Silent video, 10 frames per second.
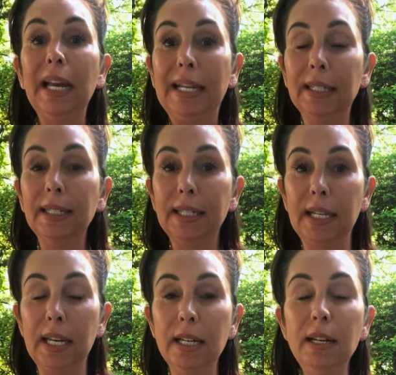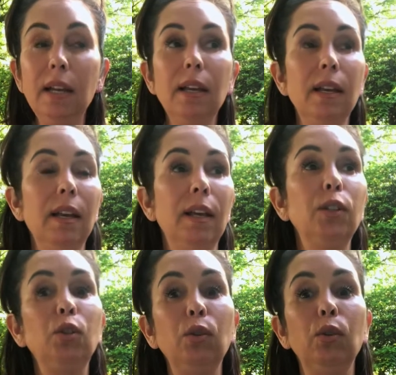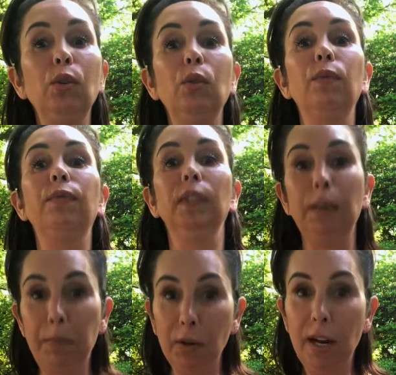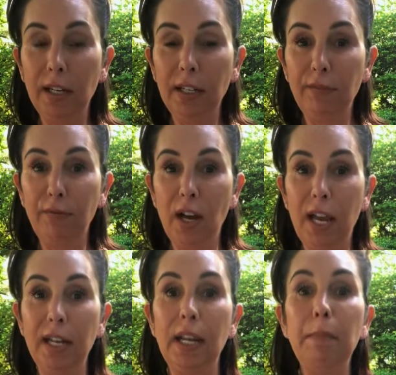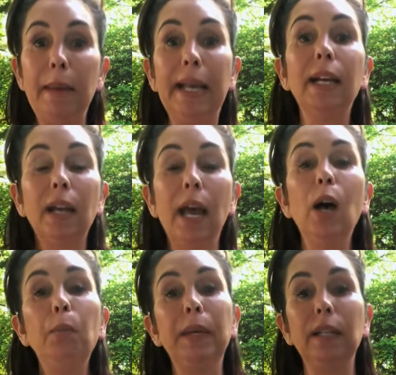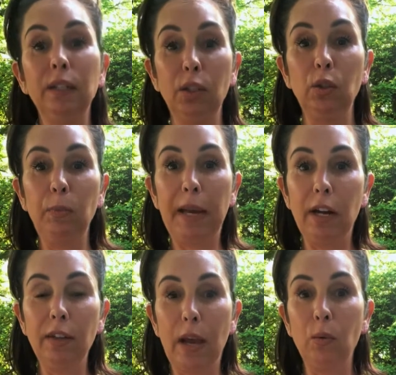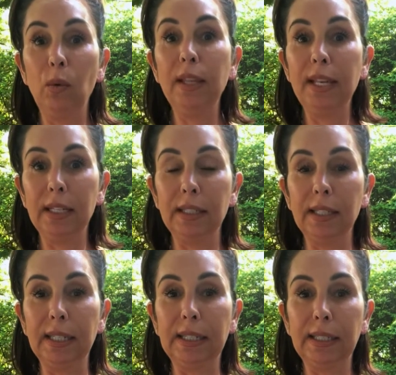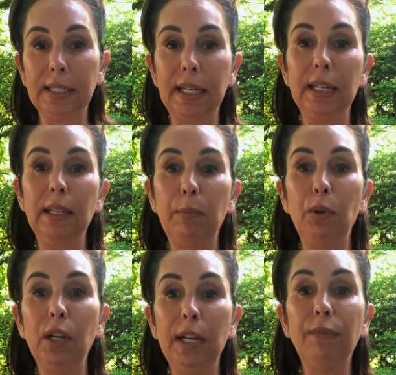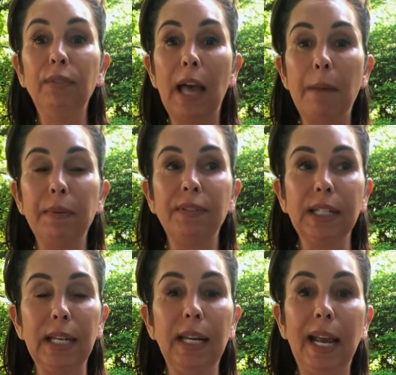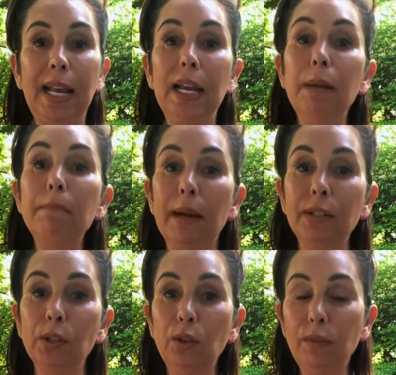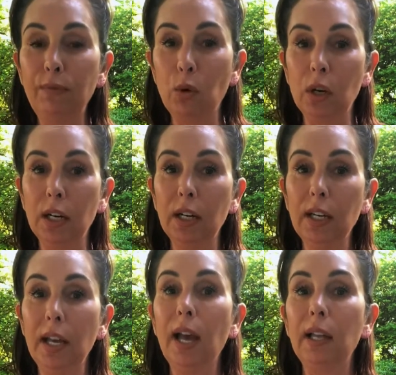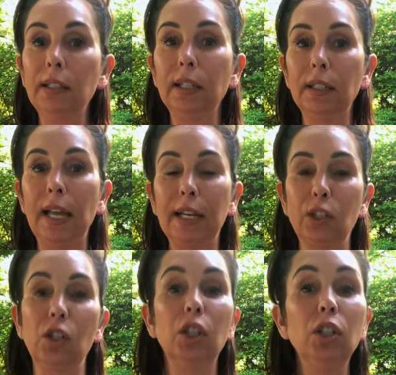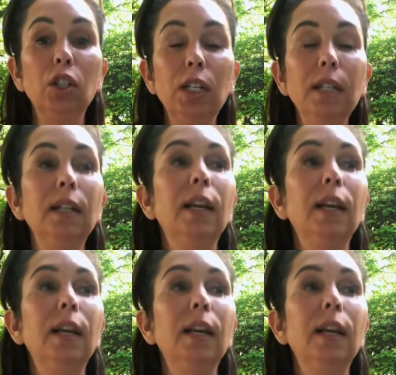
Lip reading: and skin to flip it around to the front and helping to pair that with the existing skin. They put in a flap of skin and muscle for a little extra cushion